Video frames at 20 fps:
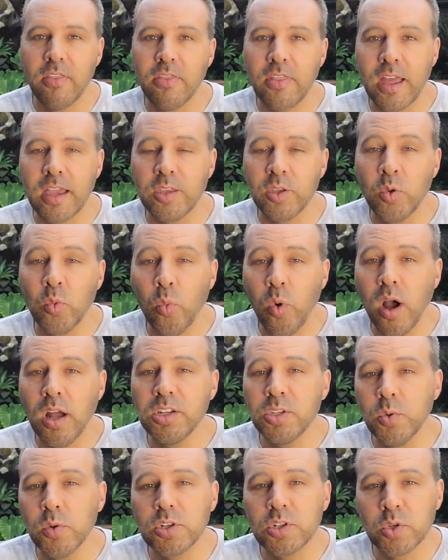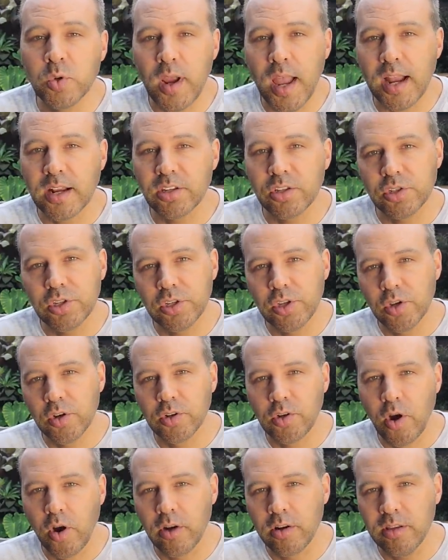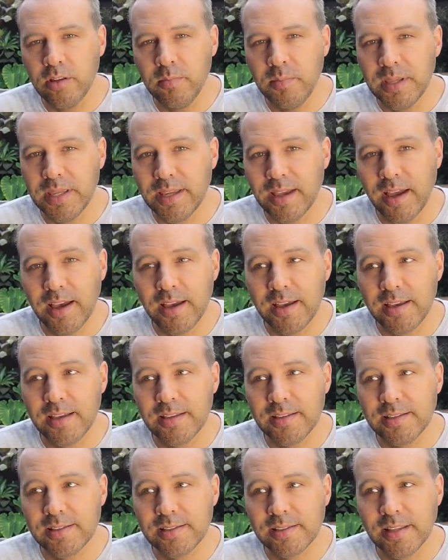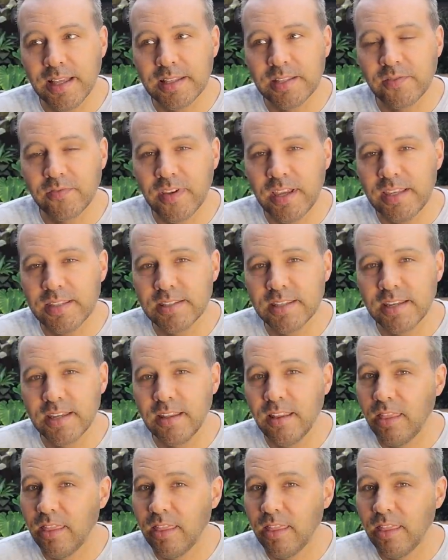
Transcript: that you want to attract to your garden because, let's face it,